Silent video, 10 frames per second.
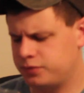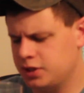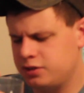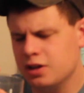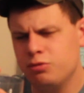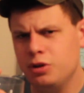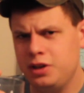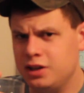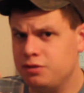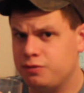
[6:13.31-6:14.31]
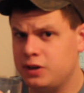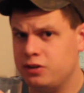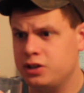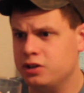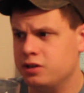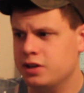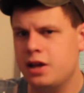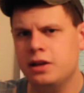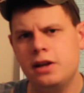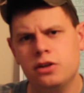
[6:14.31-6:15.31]
it really is very good.
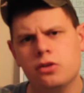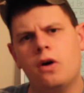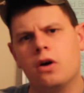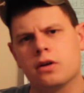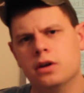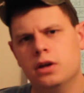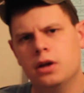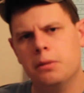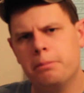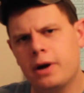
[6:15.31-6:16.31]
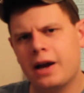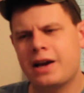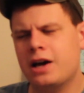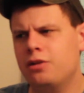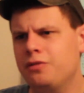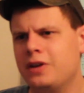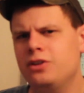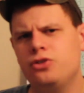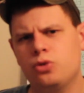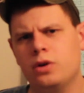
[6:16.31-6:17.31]
And it is long, but I kind of
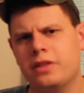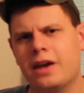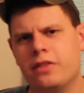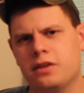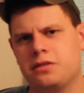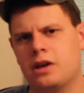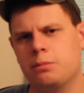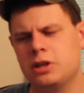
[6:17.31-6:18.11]
enjoyed that this time.